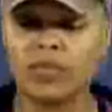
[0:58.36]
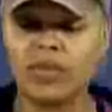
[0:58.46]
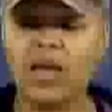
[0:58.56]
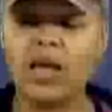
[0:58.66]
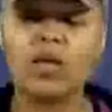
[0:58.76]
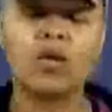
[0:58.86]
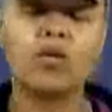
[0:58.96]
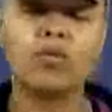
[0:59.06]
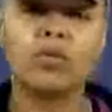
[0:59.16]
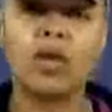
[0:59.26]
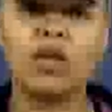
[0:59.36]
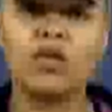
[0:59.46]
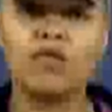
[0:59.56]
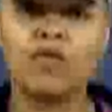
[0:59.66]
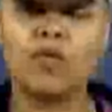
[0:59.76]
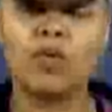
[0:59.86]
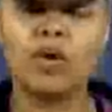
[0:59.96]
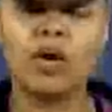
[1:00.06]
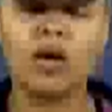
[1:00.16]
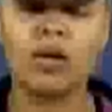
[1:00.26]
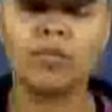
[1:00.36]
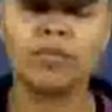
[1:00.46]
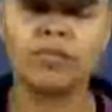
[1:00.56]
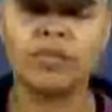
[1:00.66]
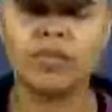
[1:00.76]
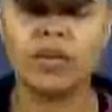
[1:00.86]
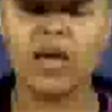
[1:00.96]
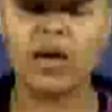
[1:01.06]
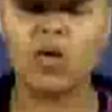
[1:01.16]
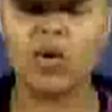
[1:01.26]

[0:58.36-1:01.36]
Thank you. Thank you for that